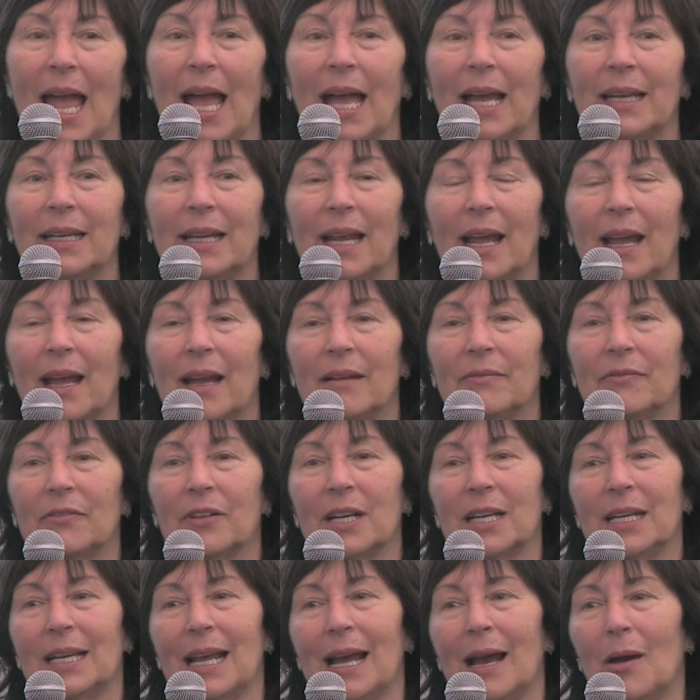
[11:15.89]
And
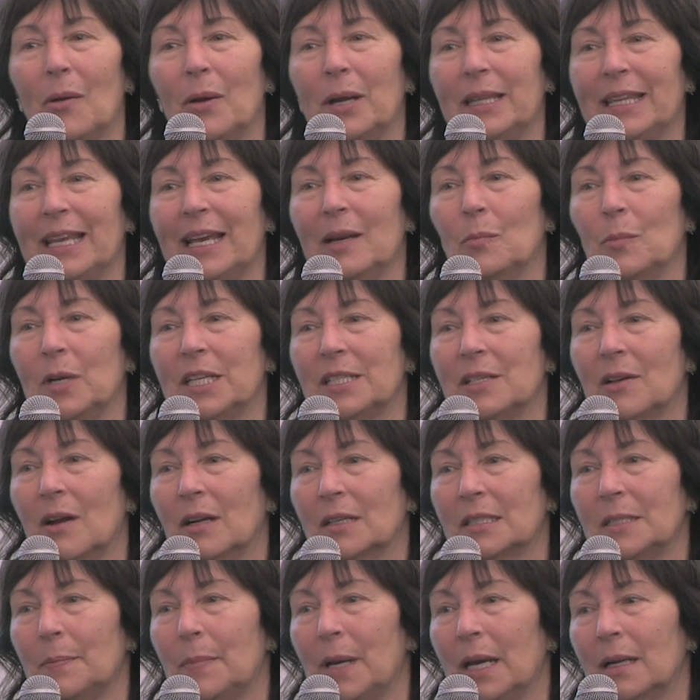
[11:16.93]
every now and then we
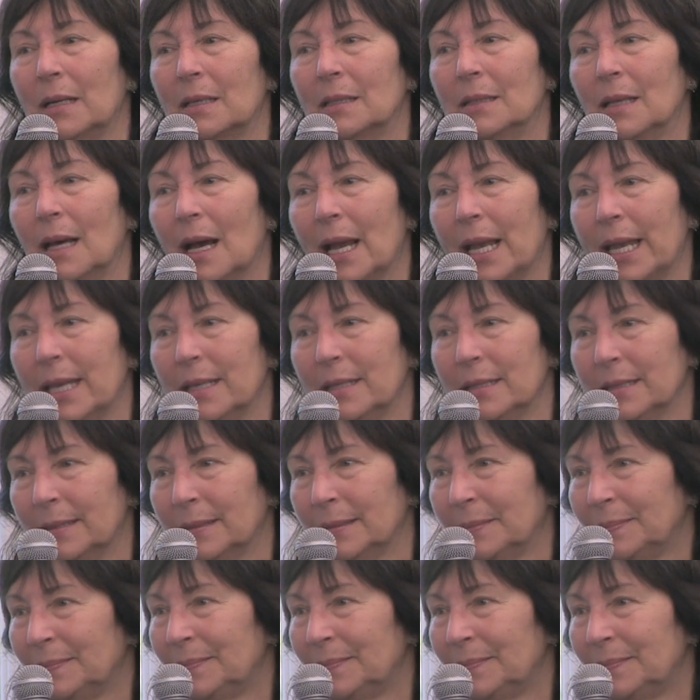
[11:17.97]
talked about a client.